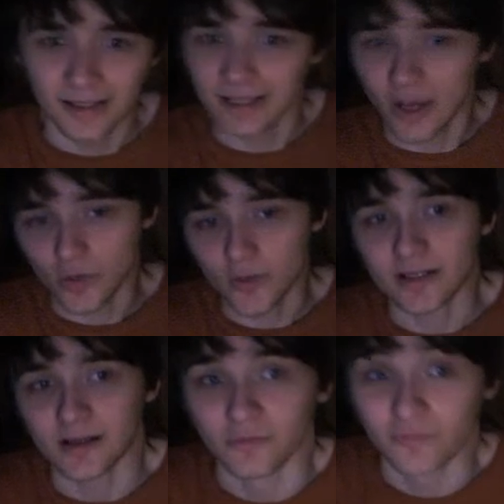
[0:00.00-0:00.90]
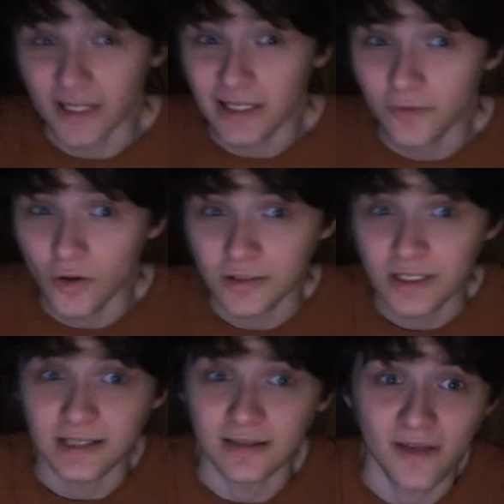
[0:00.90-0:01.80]
The only ways I can really fault
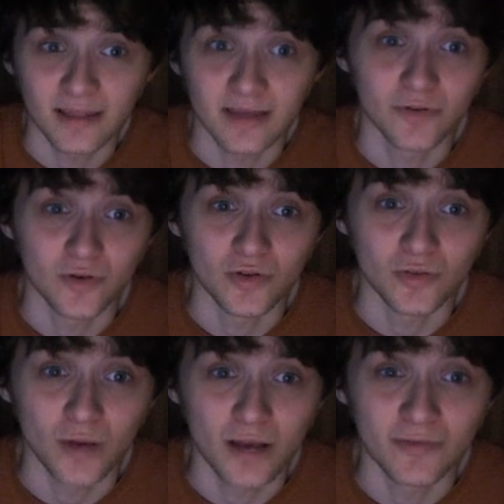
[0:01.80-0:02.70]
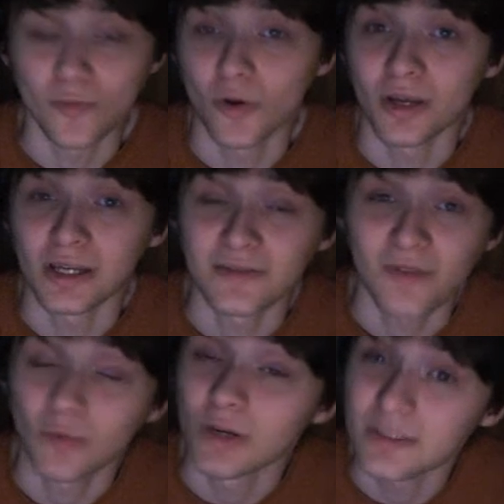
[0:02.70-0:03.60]
it is the fact that Photon Wyvern won't get its
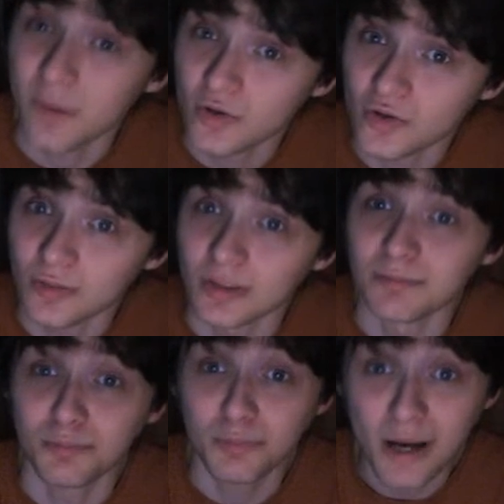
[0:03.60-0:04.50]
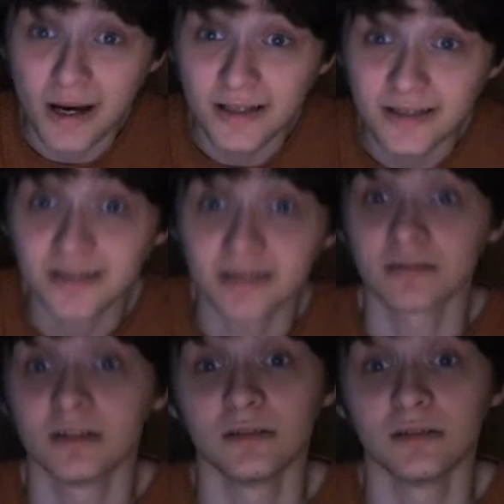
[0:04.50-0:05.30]
effect when it's special summoned, but